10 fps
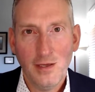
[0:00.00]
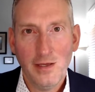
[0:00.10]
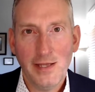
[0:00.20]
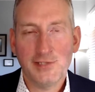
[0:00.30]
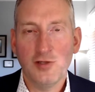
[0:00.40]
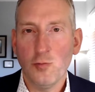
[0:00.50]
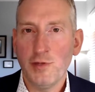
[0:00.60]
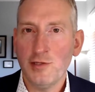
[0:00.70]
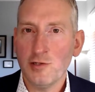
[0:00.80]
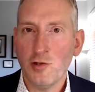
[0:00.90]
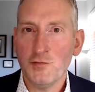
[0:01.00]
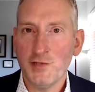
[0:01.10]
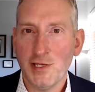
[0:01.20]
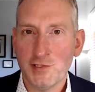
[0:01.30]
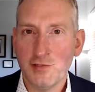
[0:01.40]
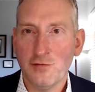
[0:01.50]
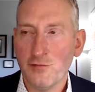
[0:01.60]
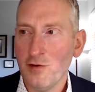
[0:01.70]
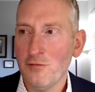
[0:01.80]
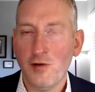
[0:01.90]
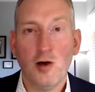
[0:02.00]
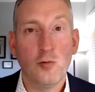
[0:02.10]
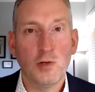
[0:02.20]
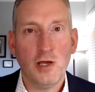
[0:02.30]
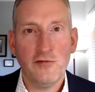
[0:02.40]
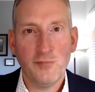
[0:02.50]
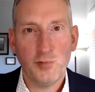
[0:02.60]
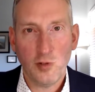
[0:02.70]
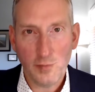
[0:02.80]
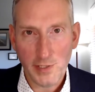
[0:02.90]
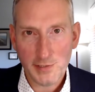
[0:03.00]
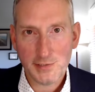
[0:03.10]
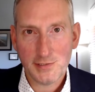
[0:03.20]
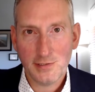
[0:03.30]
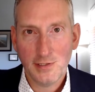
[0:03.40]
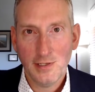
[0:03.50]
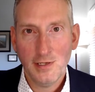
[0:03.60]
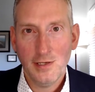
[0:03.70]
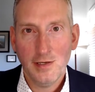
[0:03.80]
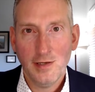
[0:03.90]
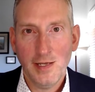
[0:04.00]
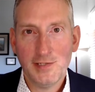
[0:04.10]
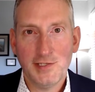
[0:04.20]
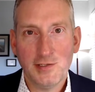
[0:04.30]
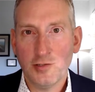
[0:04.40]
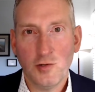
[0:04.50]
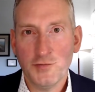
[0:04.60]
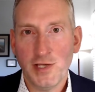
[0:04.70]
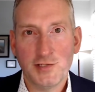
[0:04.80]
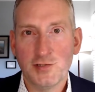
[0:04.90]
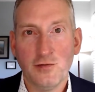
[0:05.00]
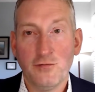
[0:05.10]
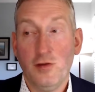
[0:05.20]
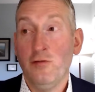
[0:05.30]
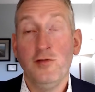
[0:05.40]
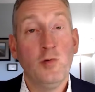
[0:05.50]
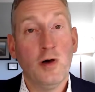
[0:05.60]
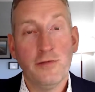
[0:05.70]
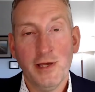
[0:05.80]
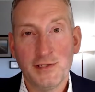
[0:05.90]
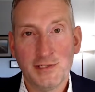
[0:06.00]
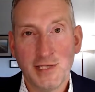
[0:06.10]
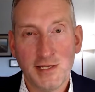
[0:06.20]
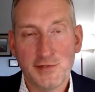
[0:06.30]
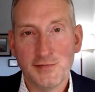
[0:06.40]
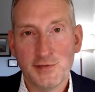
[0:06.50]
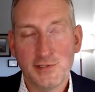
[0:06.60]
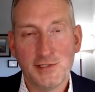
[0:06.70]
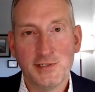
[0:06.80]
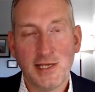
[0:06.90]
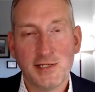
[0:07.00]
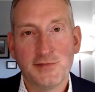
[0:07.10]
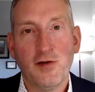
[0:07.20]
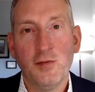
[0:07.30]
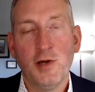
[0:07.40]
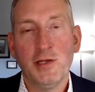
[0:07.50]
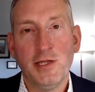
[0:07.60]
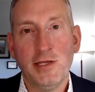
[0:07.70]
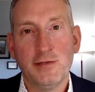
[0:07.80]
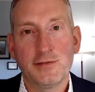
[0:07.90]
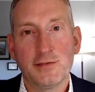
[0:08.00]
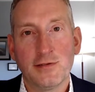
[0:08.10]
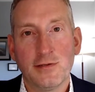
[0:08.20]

It's not within the context of a whole life promised. It's in the context of you are there to satisfy my needs.